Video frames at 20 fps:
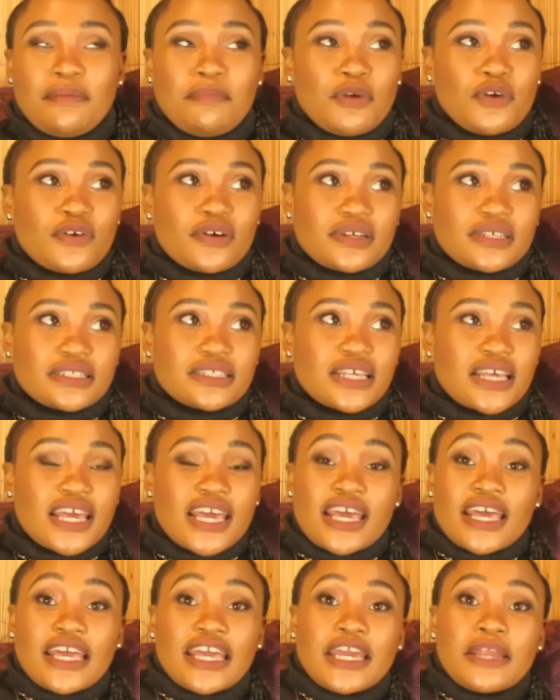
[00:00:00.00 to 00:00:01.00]
because
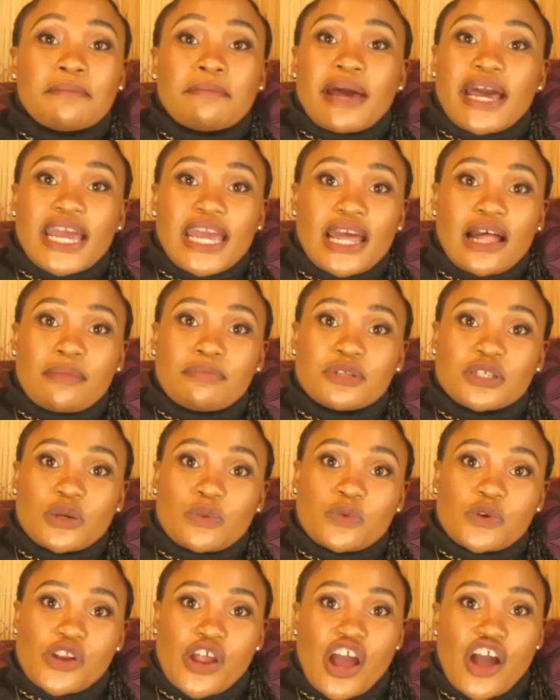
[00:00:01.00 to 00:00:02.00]
it might help
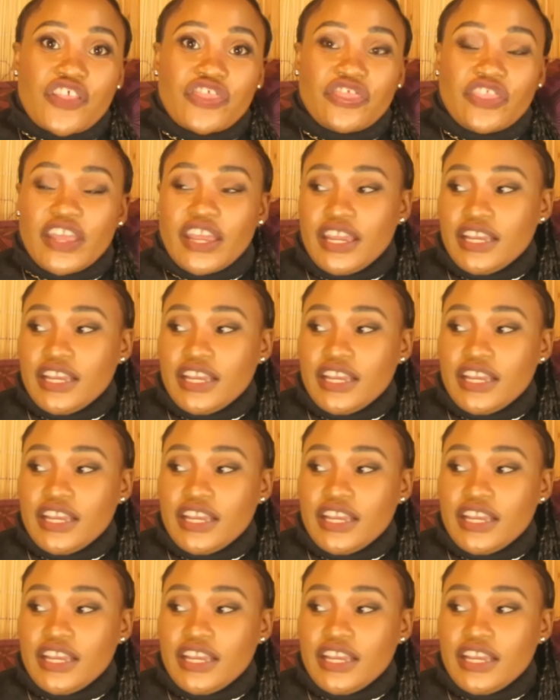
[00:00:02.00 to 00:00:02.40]
someone out there.